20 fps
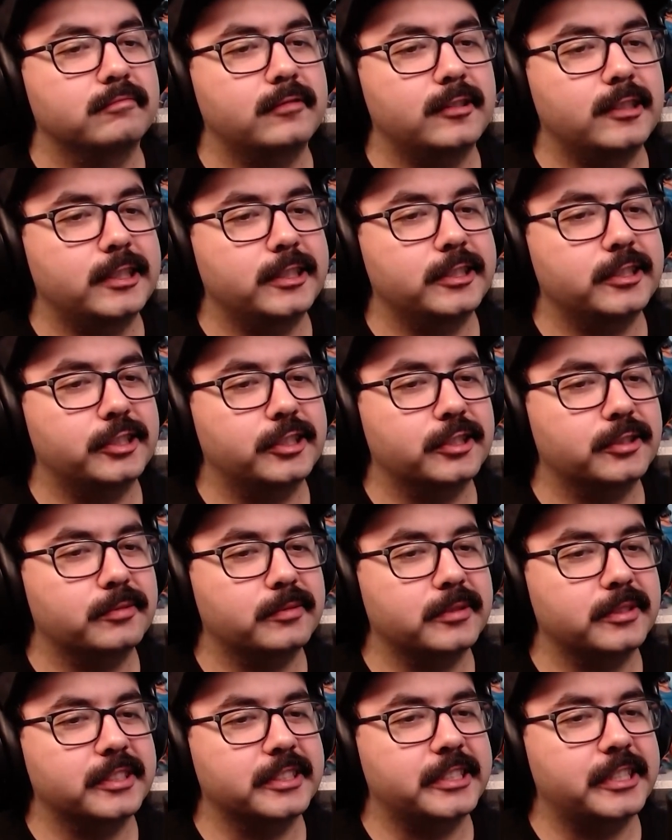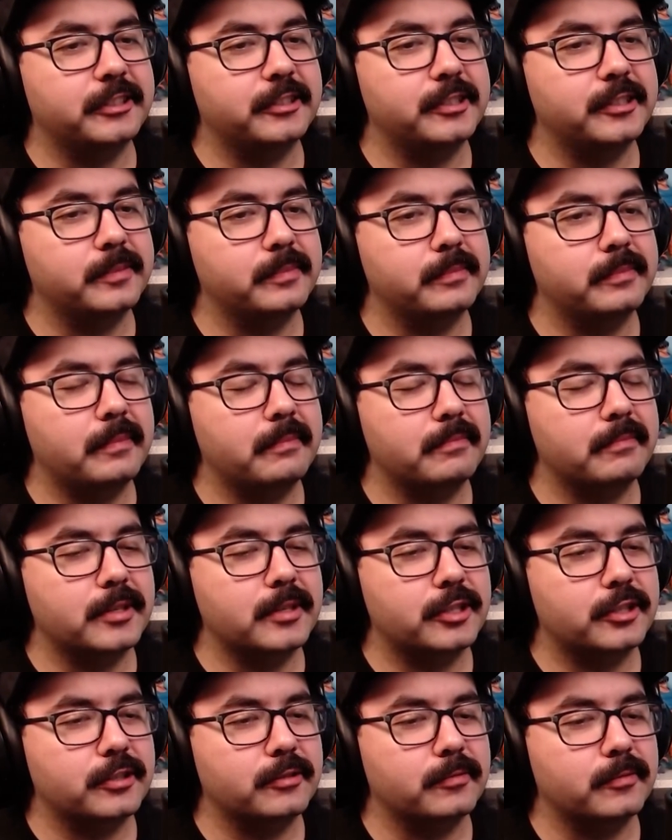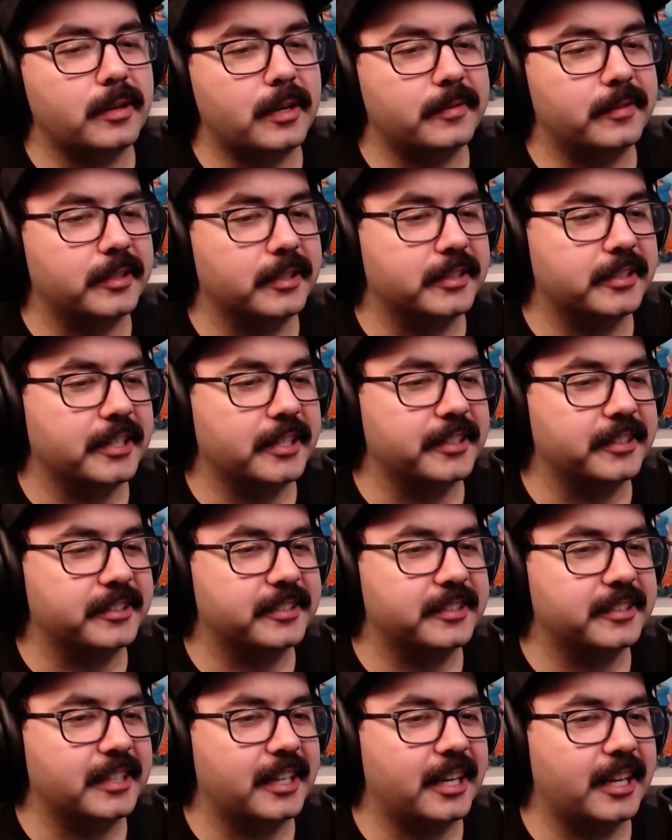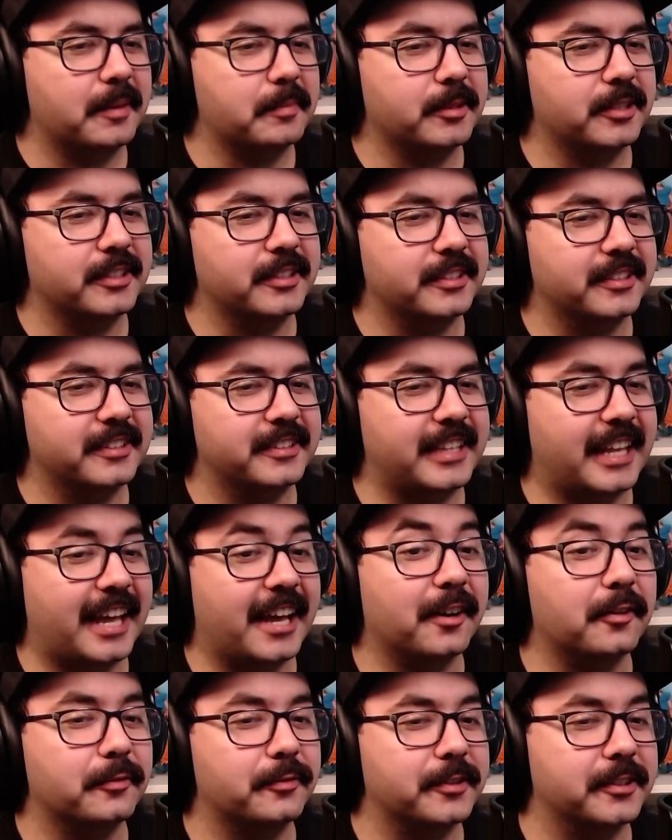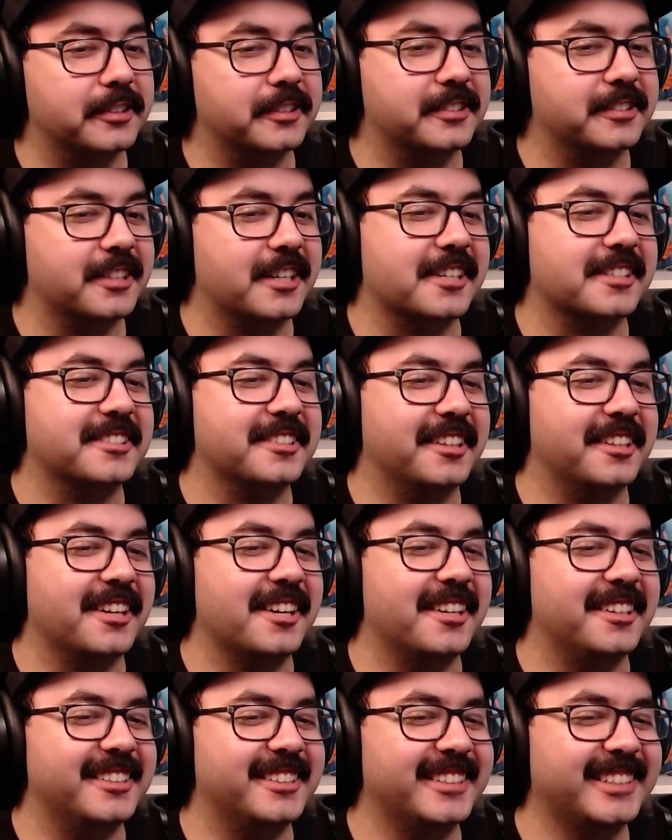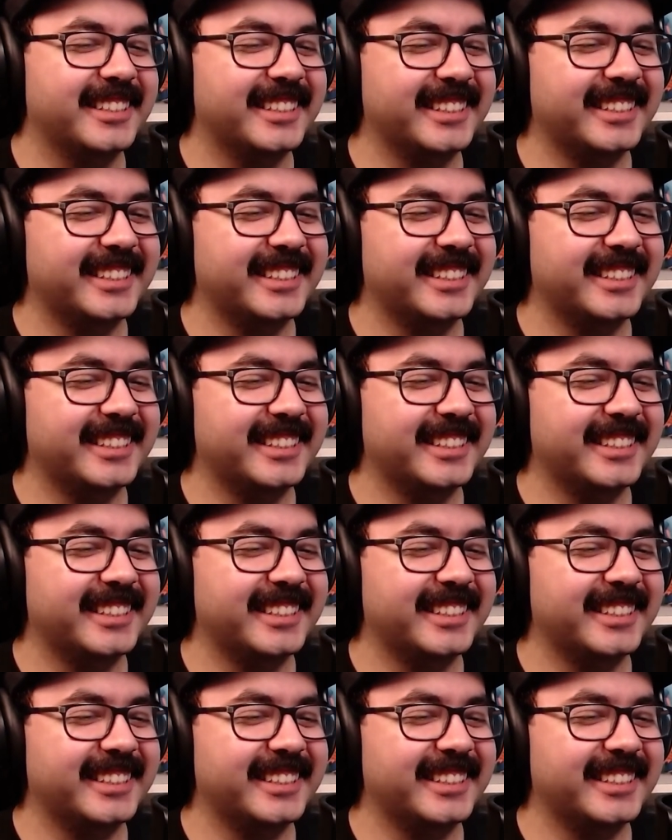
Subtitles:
Alright, she's willing to carry a mission wherever it takes. I mean, the outfit talks a lot.